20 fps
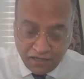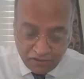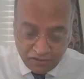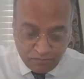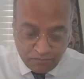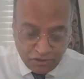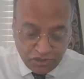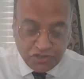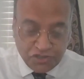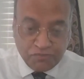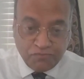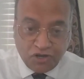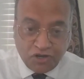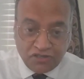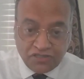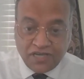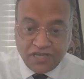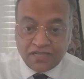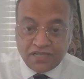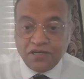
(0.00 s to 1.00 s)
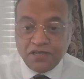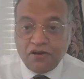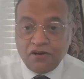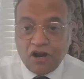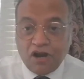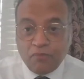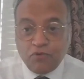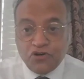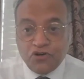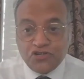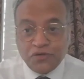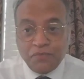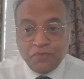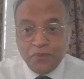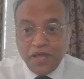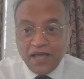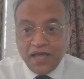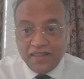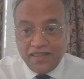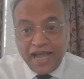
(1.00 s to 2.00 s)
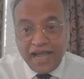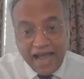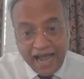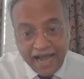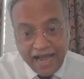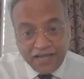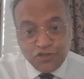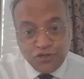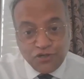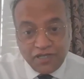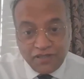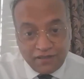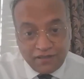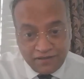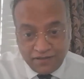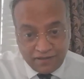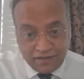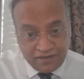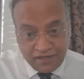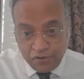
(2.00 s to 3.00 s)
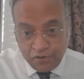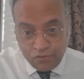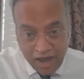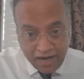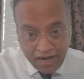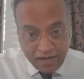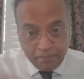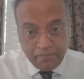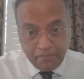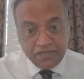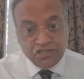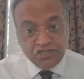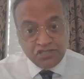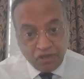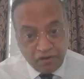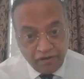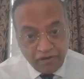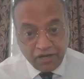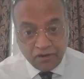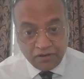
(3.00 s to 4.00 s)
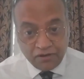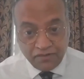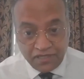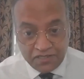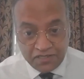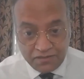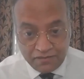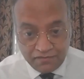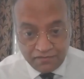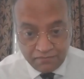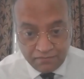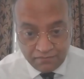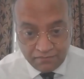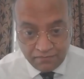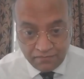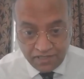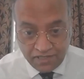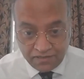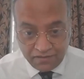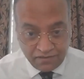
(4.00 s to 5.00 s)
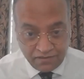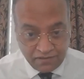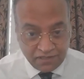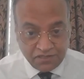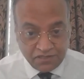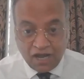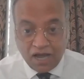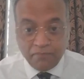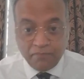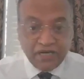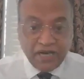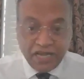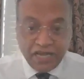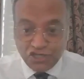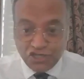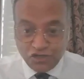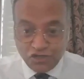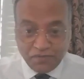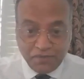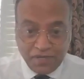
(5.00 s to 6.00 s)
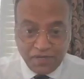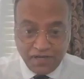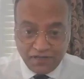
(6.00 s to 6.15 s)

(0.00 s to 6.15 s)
the British Broadcasting Corporation, they actually they ran a big story on this this this combination,